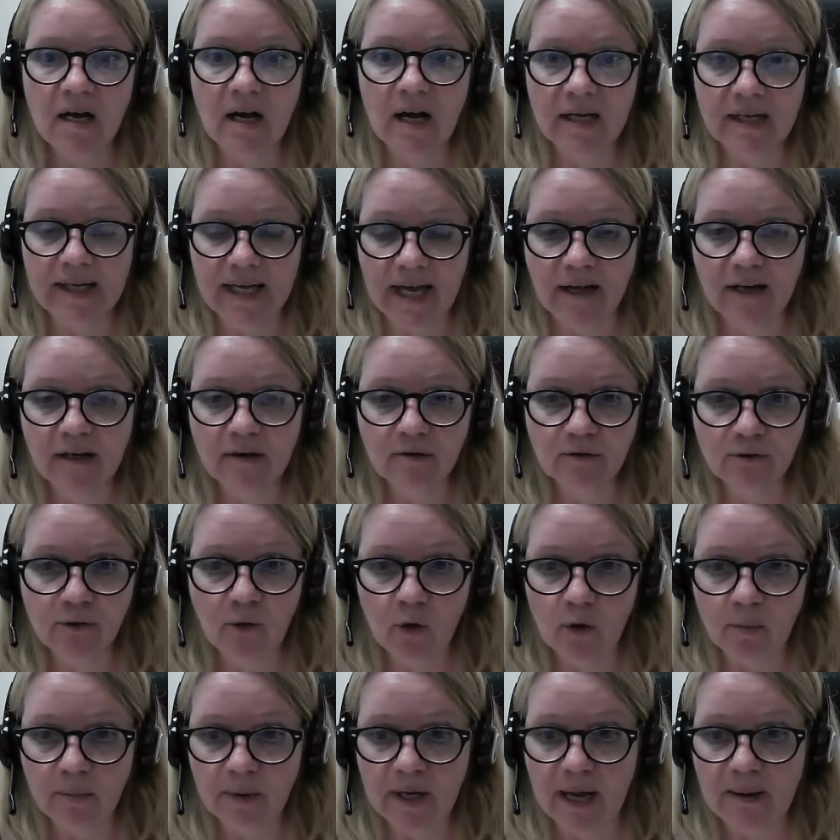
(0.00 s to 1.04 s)
Accounting
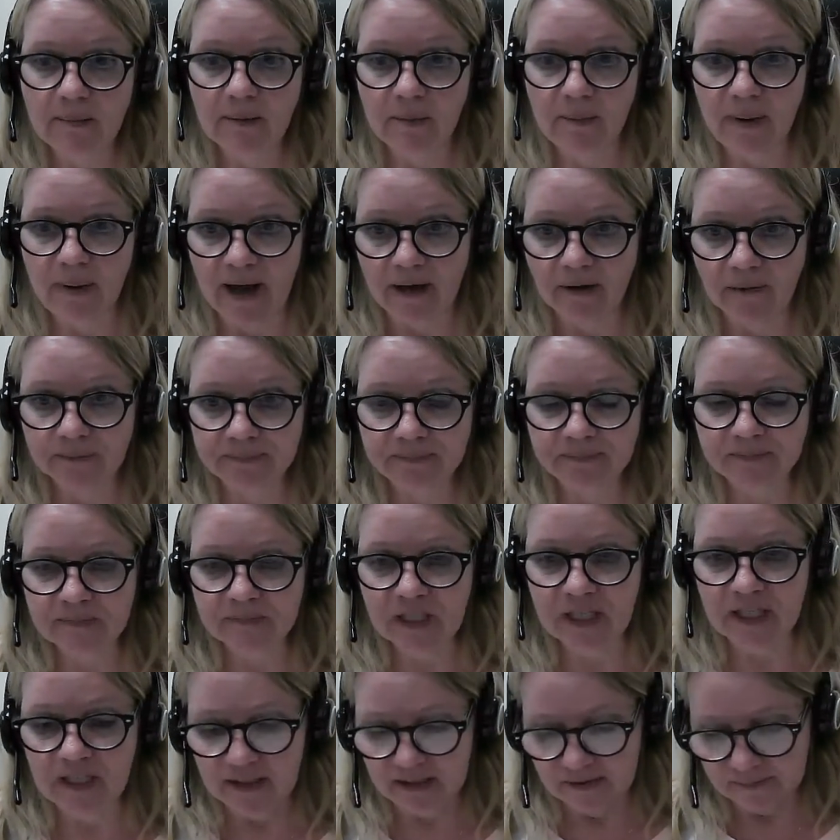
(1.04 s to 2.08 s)
reform came about
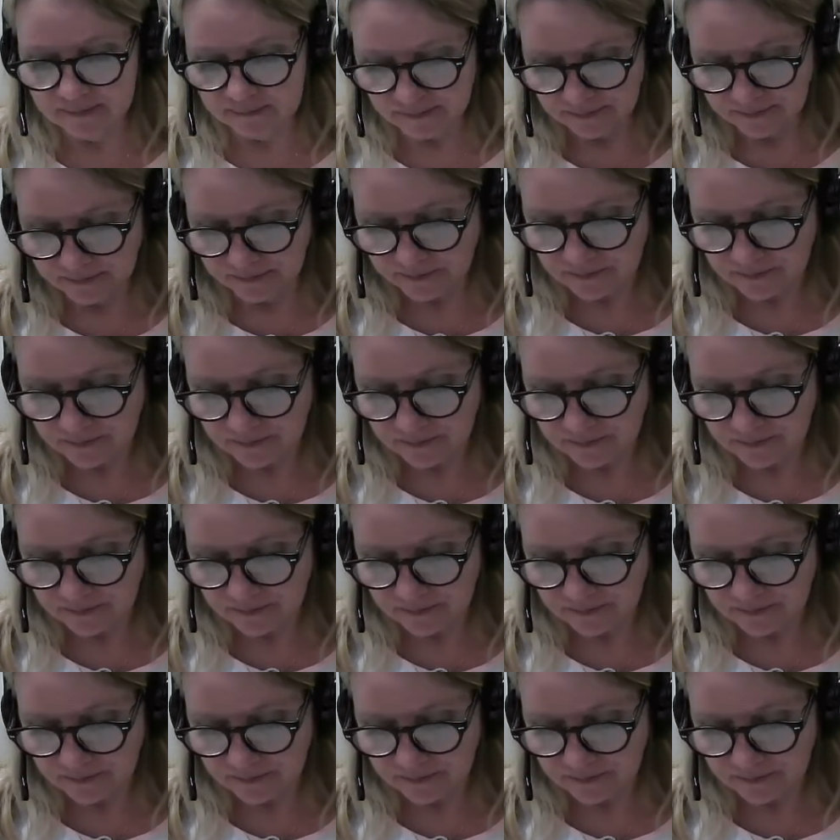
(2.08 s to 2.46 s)
in